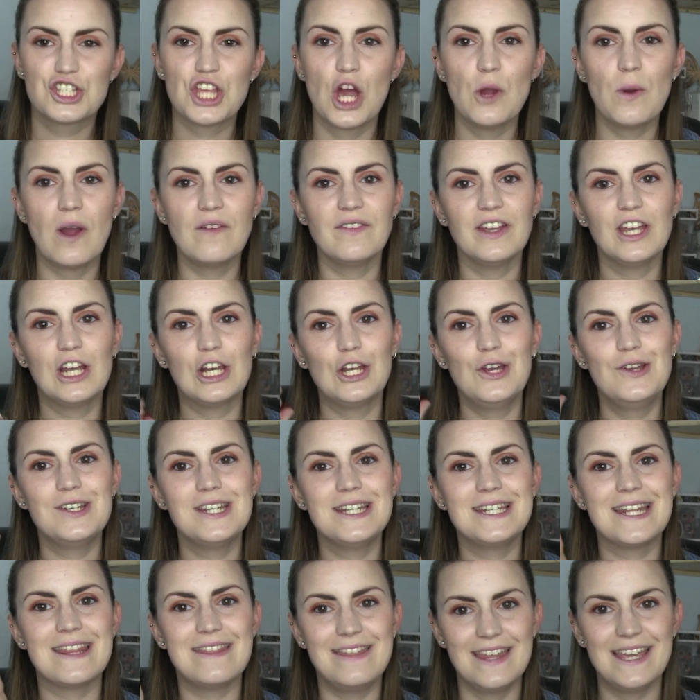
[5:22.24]
So I've
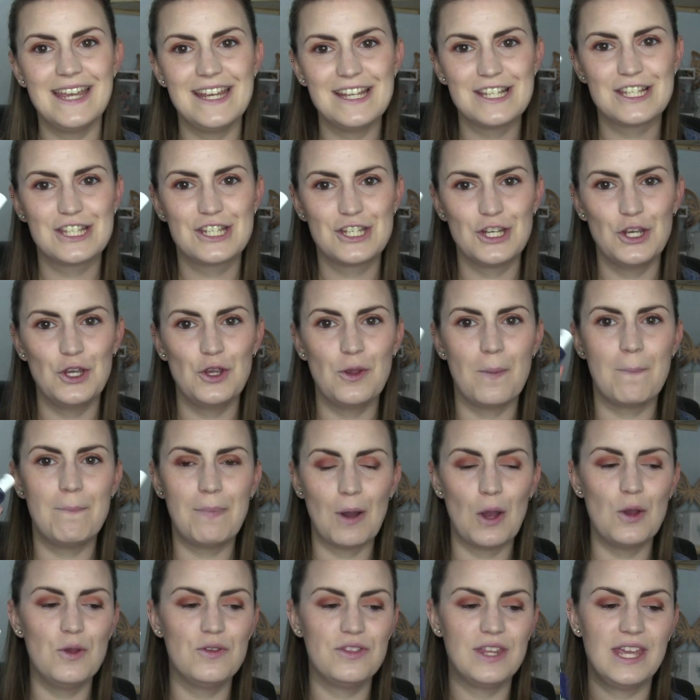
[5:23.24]
included these two
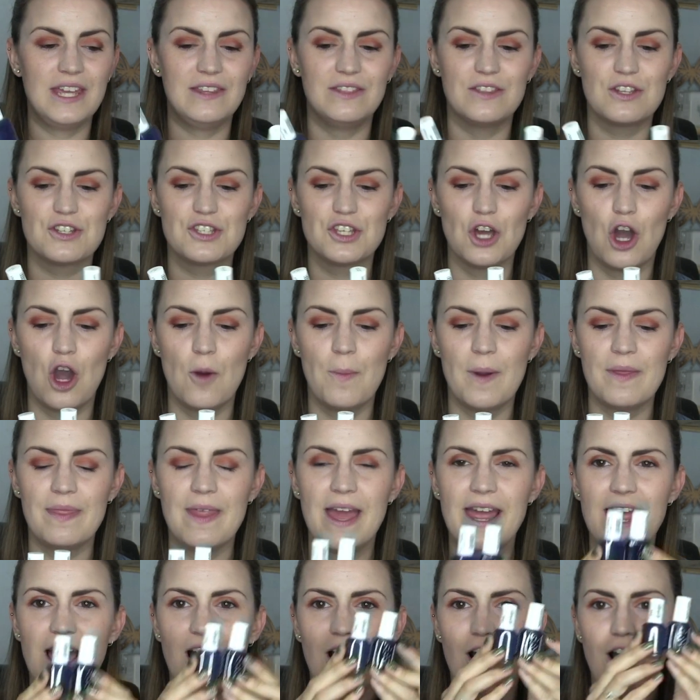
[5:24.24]
both in the top,
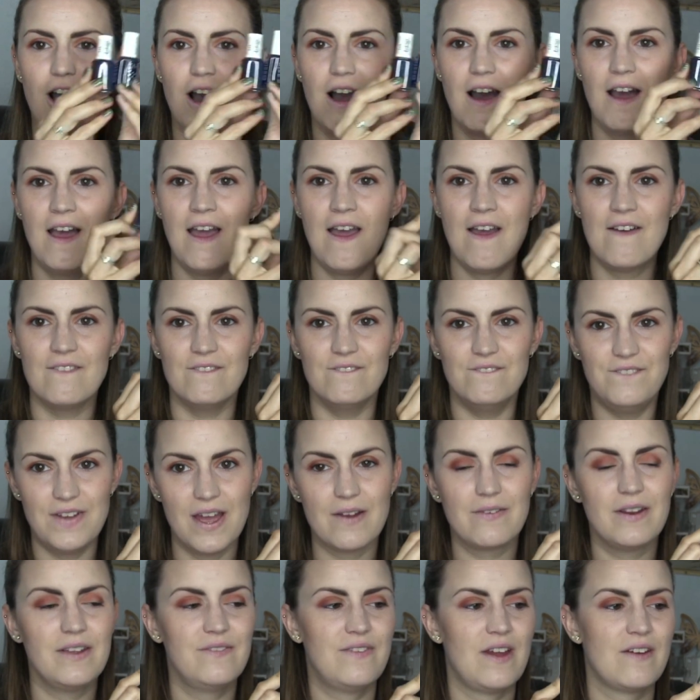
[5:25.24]
and they are
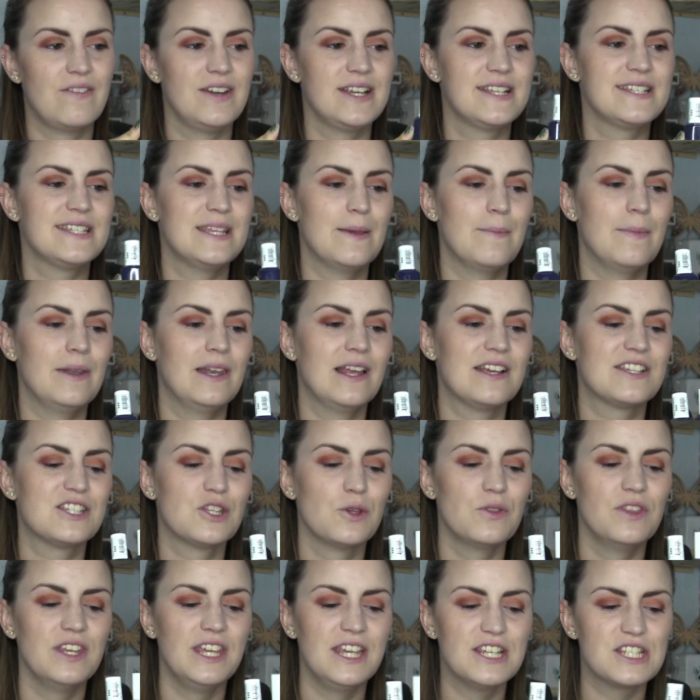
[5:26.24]
very, very similar.
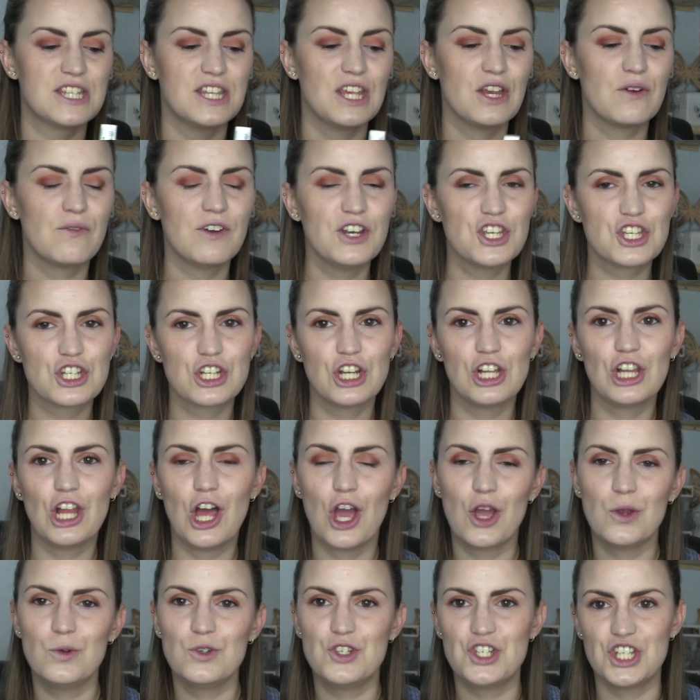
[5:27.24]
So it's the original
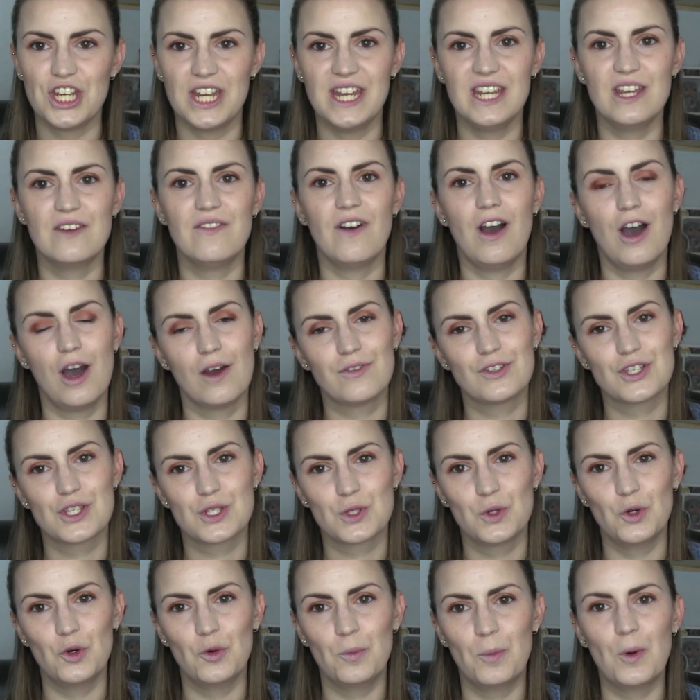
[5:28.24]
OG of After
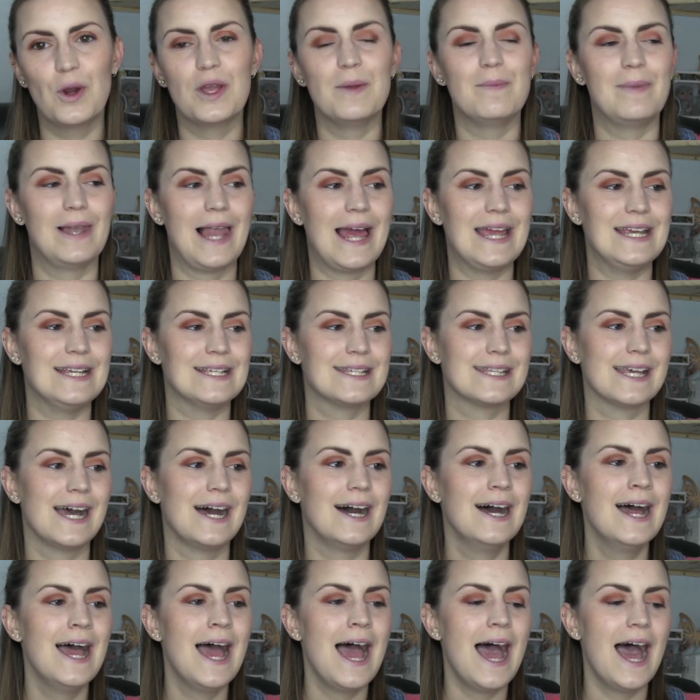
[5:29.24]
School Boy
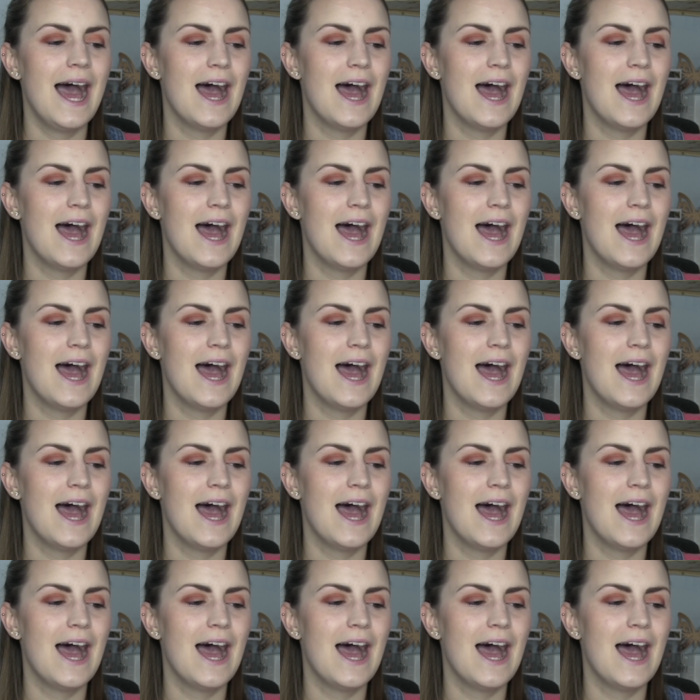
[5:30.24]
Blazer.